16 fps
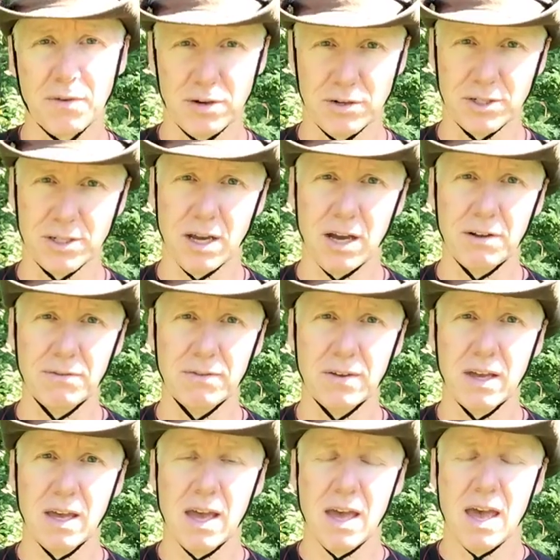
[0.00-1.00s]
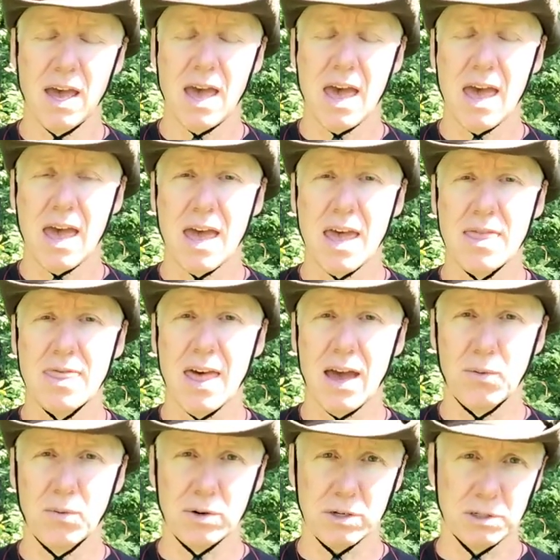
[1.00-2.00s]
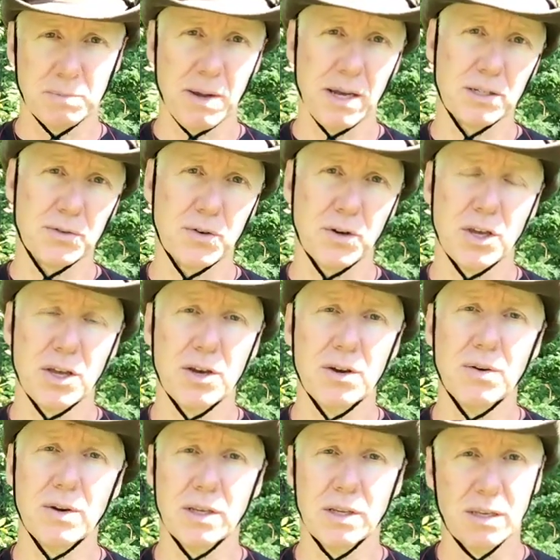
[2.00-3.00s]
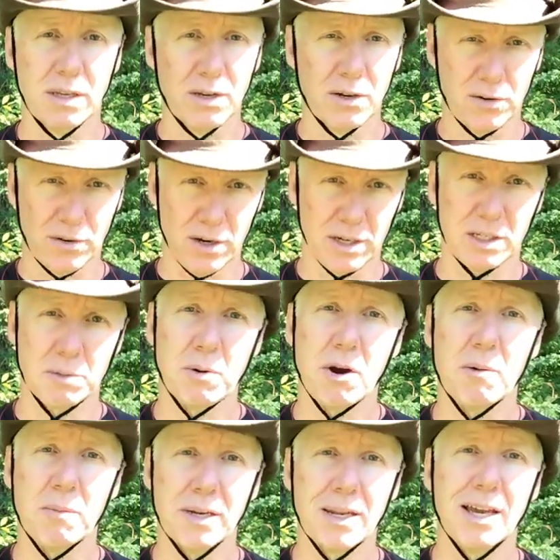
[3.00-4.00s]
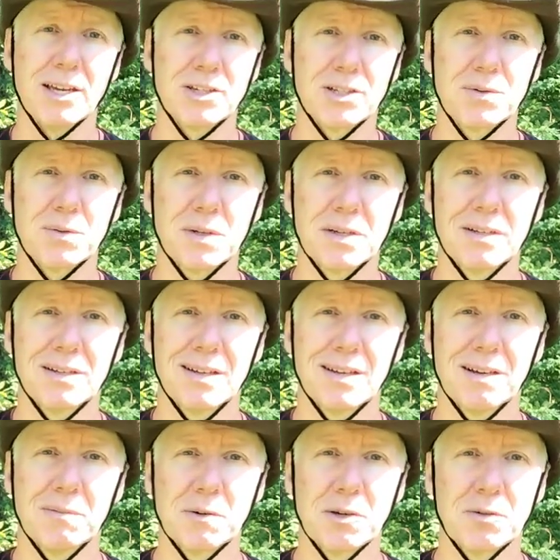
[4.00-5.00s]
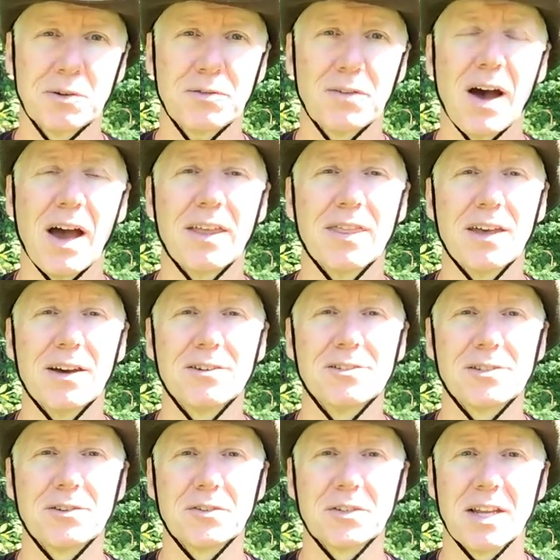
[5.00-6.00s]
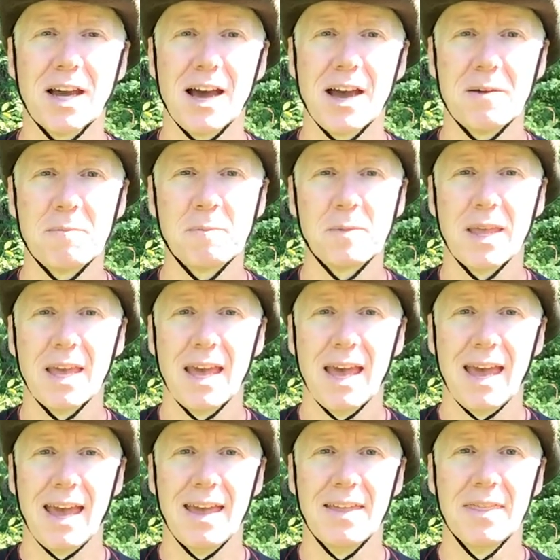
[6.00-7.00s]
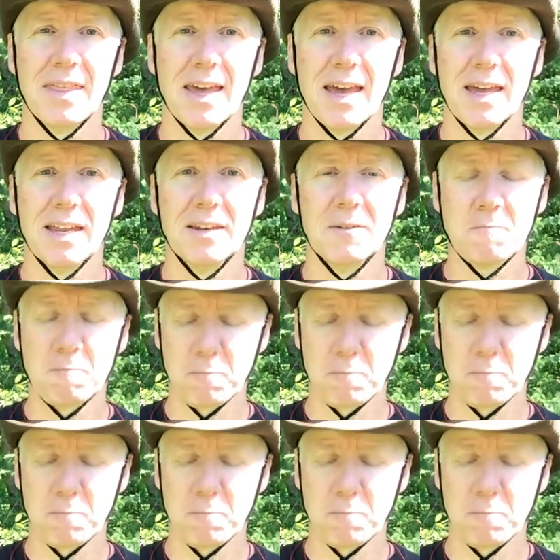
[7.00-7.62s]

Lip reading: yourself. That works best for you, and your experimentation will help you refine those over time, and then